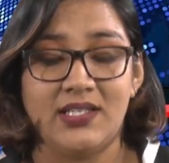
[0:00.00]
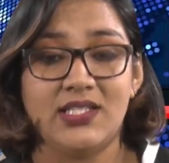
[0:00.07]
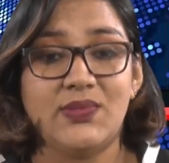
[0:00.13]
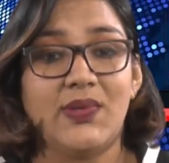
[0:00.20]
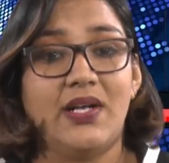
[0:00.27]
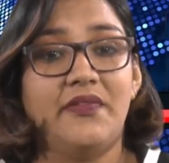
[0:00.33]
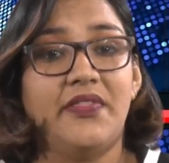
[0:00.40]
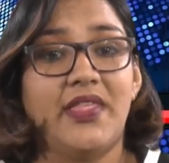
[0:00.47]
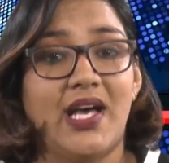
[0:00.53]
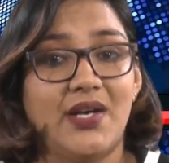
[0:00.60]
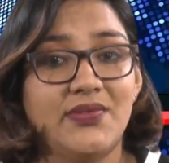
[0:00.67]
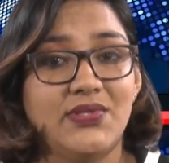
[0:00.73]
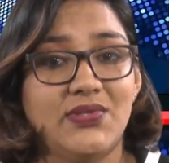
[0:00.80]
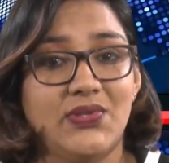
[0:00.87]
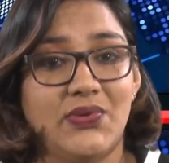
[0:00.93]
The
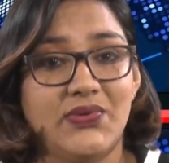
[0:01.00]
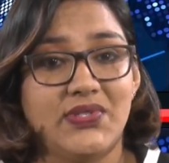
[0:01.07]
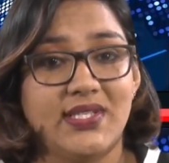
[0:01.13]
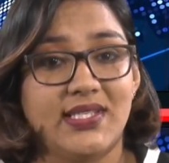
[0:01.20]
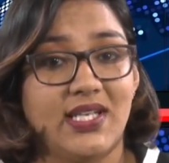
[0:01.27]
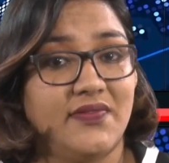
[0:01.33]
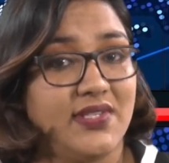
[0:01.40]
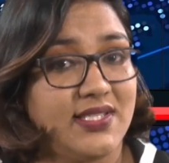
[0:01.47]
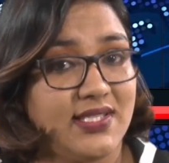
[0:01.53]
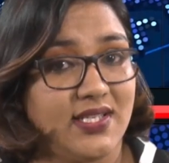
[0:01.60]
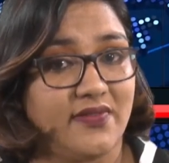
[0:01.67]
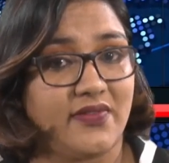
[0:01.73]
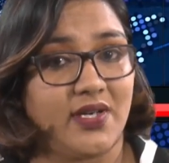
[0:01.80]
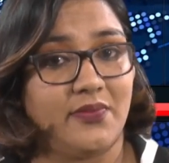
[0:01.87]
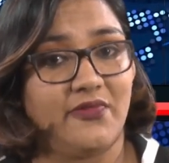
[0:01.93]
12,000 doses of the
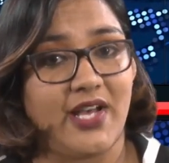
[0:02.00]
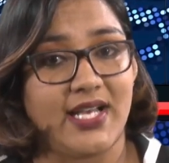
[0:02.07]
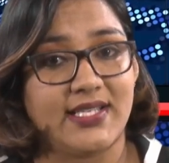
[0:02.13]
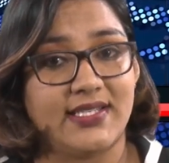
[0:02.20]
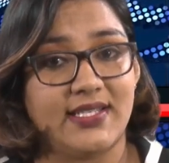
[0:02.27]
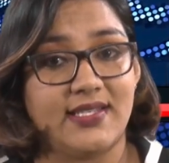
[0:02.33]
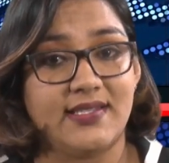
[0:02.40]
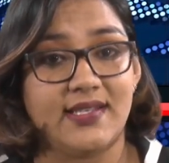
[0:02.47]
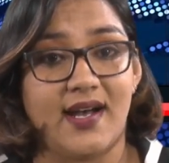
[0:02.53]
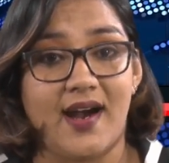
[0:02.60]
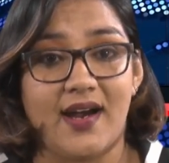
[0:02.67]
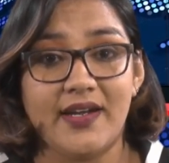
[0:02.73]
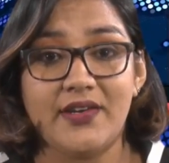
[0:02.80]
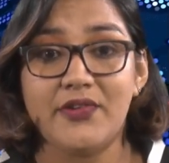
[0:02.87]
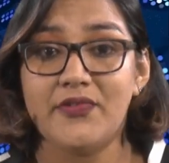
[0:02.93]
Sinopharm vaccines
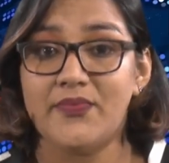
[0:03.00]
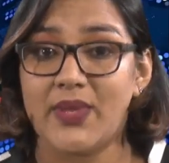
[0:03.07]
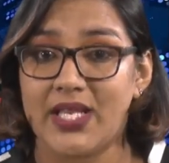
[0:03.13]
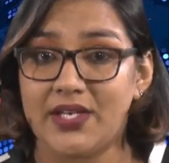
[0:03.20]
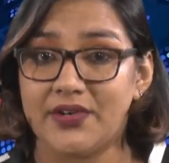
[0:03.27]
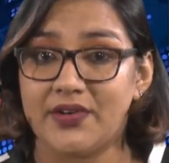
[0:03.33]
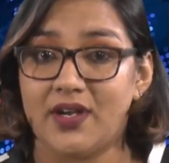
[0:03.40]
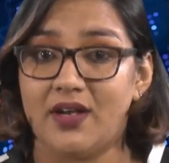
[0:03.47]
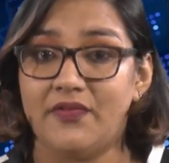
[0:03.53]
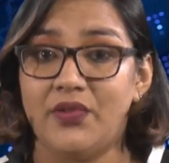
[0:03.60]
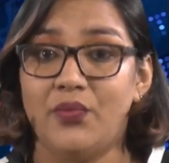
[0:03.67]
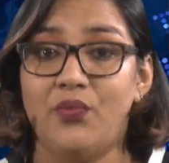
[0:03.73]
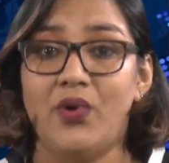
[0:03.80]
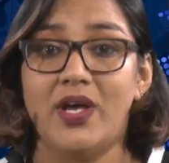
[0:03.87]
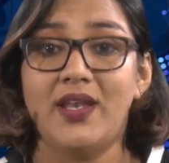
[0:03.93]
are the remainder of
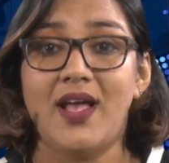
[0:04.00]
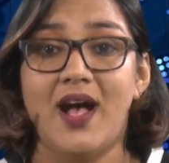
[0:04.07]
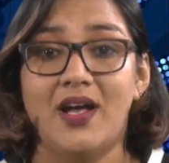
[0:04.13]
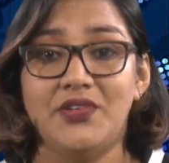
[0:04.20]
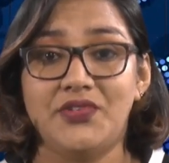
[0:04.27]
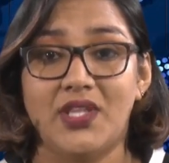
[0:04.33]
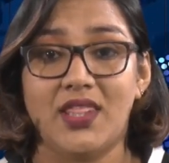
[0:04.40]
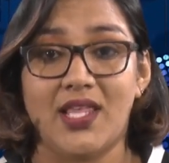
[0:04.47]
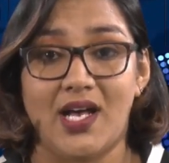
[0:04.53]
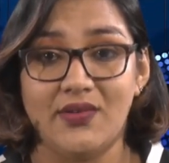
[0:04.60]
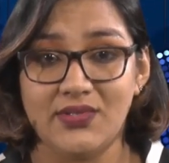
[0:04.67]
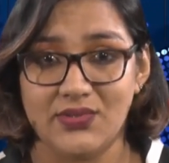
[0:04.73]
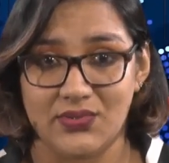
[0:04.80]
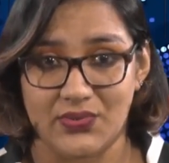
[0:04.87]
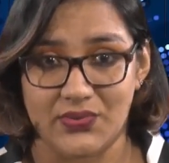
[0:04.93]
the
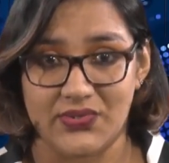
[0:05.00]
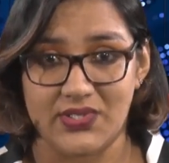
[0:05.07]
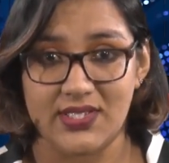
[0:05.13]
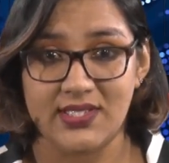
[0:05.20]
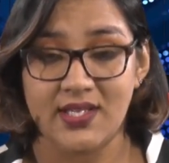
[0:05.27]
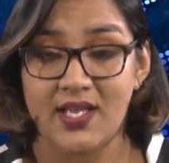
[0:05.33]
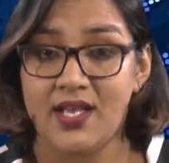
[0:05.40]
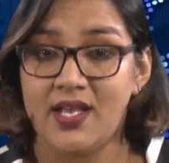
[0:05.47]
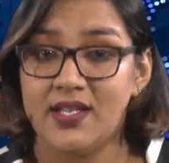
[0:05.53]
100,000 doses